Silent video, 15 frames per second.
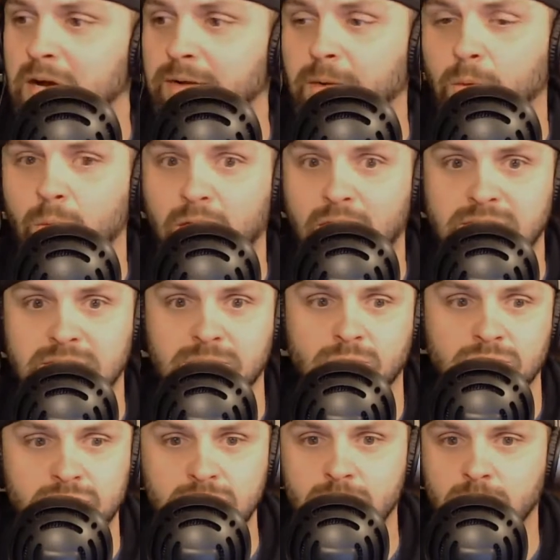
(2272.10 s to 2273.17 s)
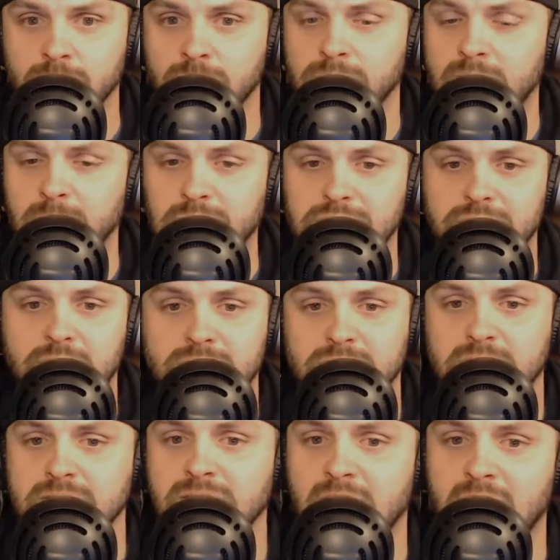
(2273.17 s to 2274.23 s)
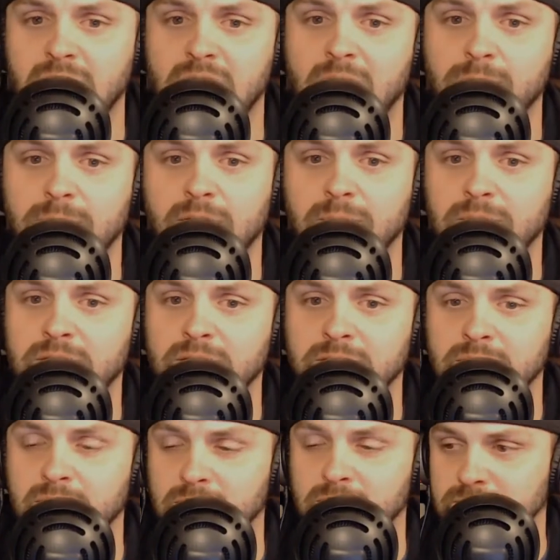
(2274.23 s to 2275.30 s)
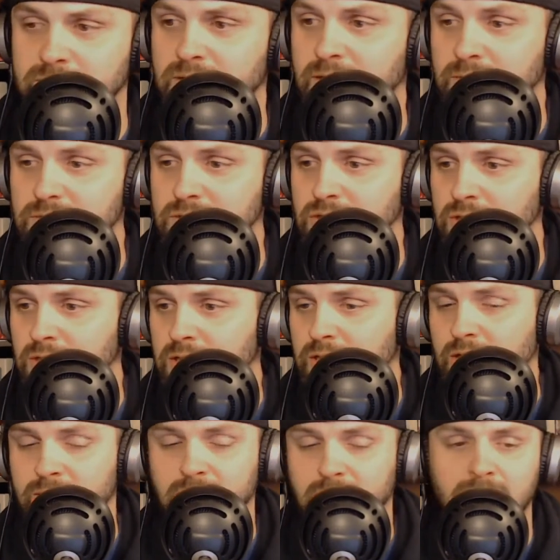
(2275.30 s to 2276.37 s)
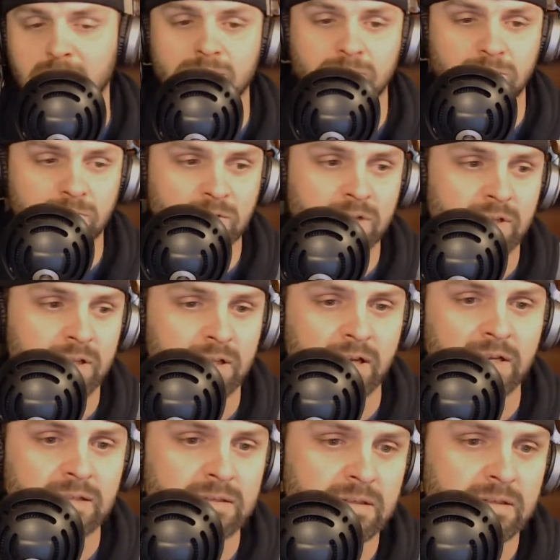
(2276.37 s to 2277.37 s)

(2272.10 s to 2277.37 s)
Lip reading: watch 2 or 3 episodes at a time, I mean, it was good. I really liked it.